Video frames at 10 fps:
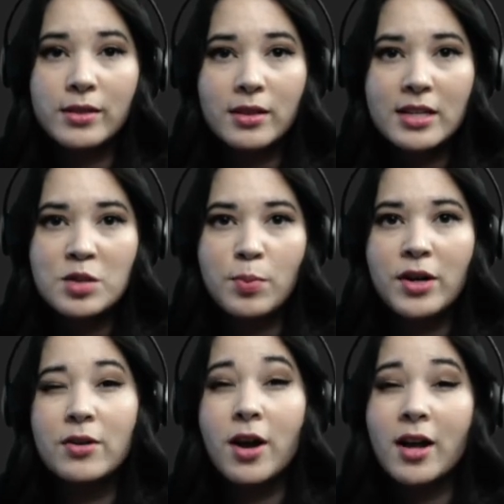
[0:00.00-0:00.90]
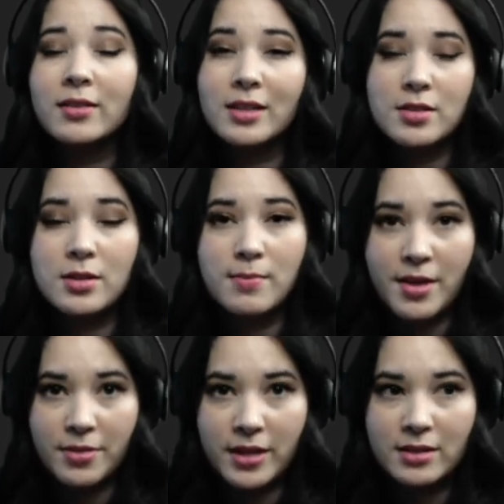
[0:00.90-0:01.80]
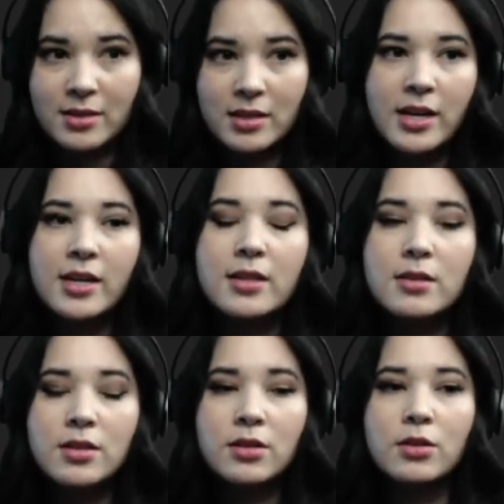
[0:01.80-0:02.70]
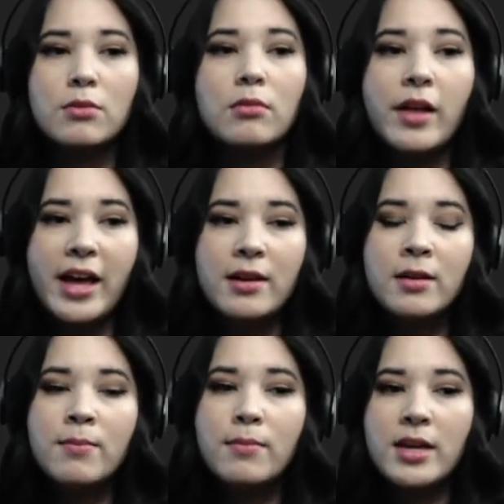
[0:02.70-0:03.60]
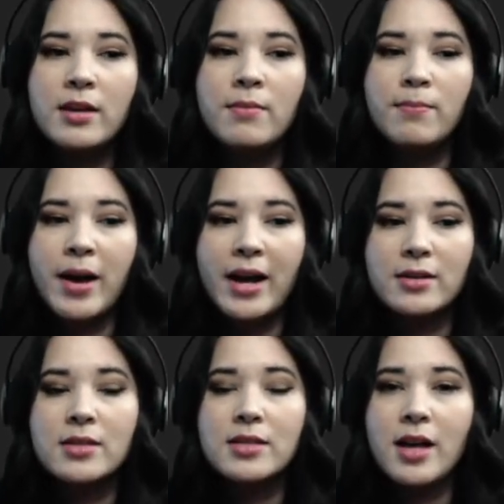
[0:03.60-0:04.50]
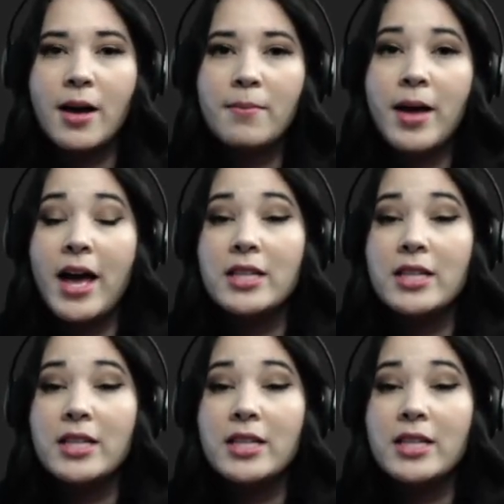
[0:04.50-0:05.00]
lists but are not list methods. These include len, min, max, sum, and